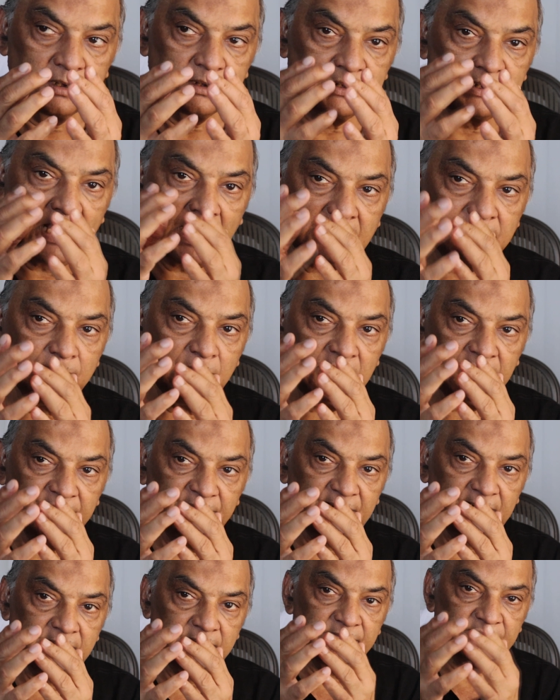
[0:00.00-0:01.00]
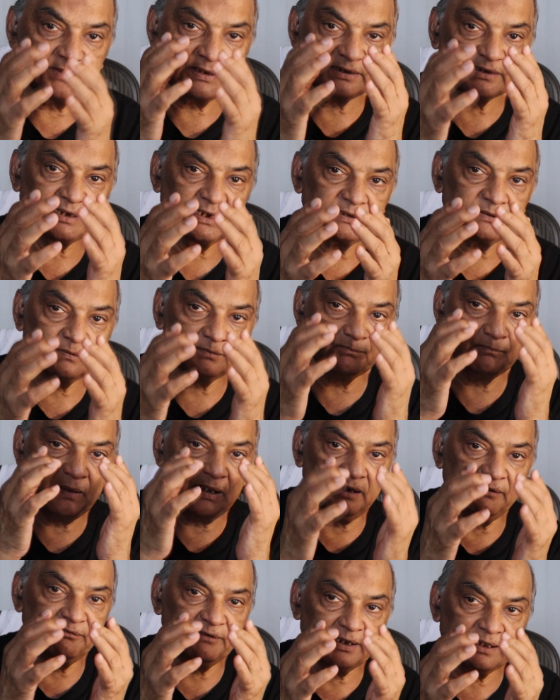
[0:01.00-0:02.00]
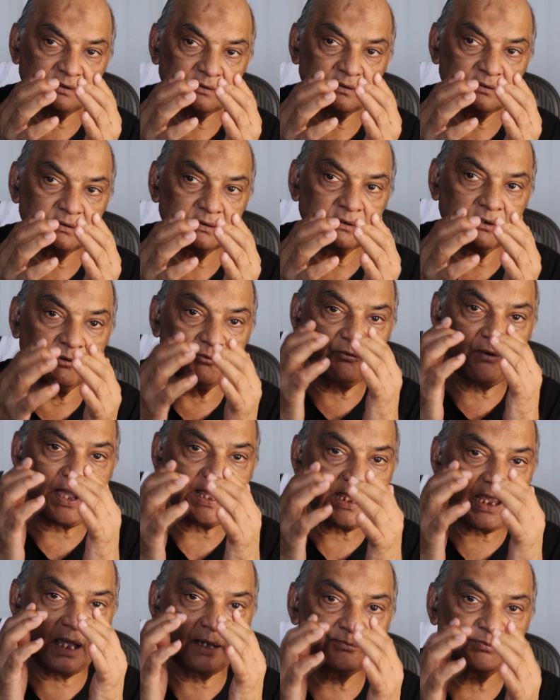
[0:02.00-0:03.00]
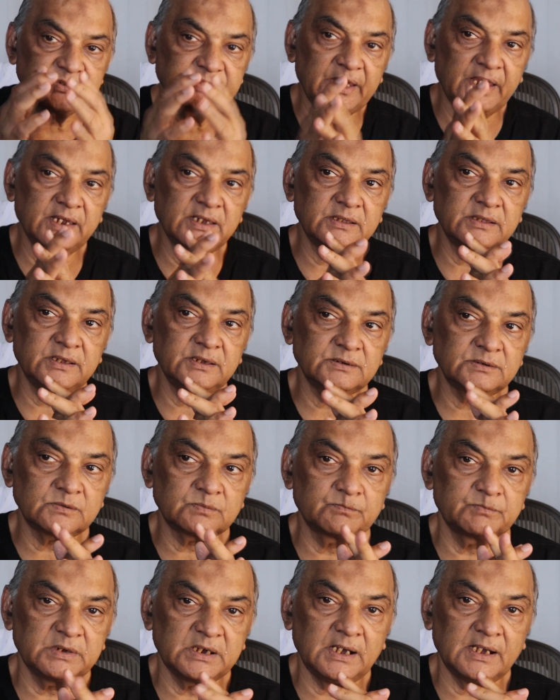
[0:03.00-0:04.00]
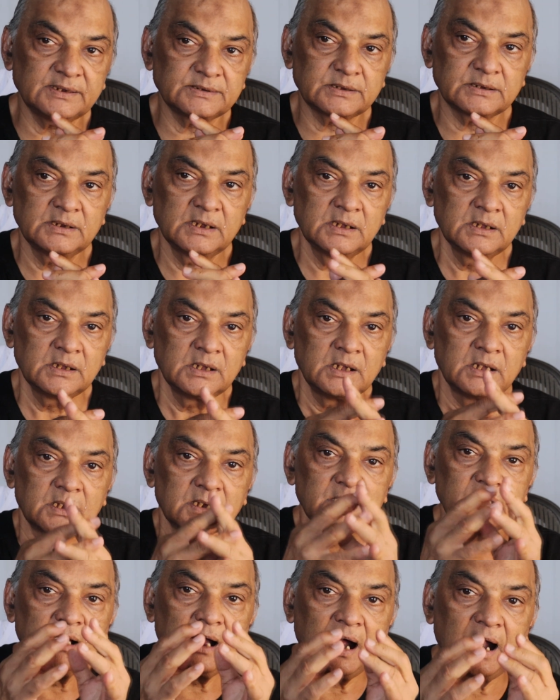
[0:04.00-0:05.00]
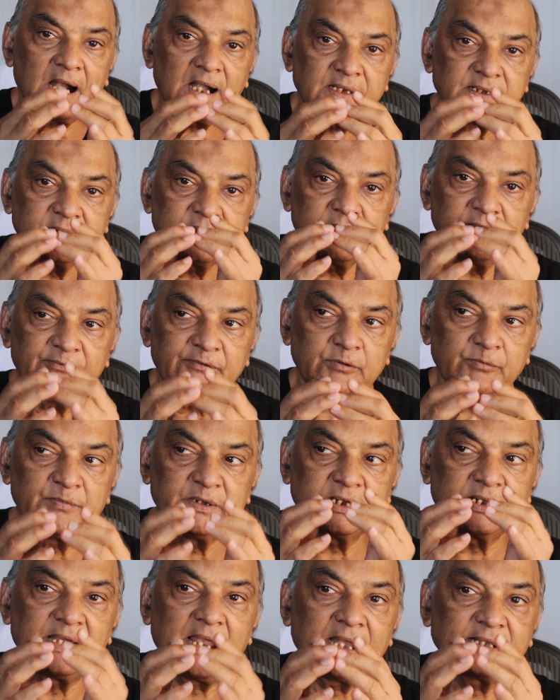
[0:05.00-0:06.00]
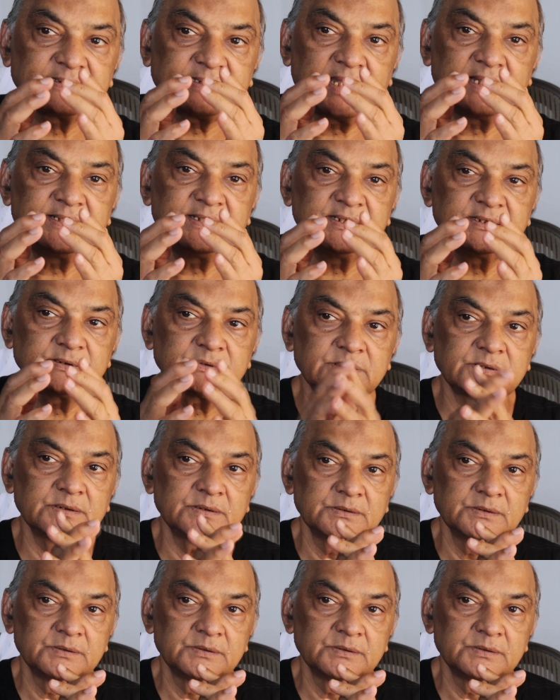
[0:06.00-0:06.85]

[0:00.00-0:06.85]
Non-believer versus believer. Why I'm saying this? Because God gave to me glad tidings